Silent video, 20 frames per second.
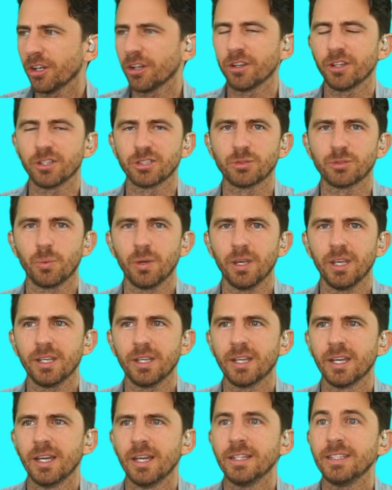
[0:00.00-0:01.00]
this
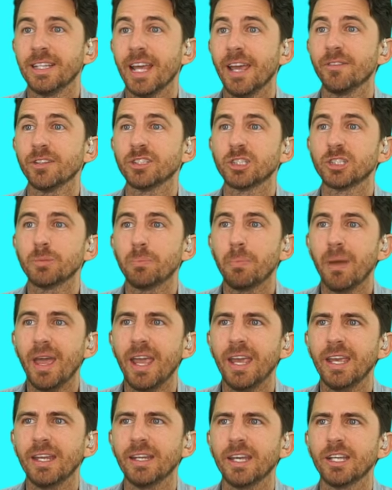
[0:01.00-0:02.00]
week, David
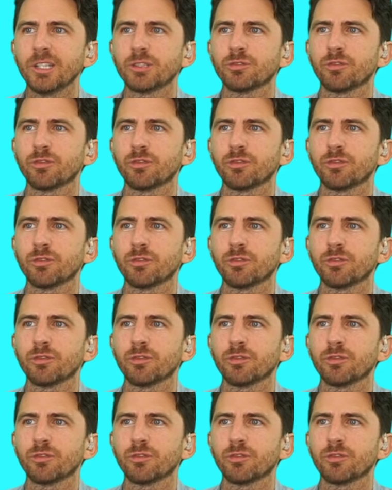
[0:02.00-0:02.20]
Spade is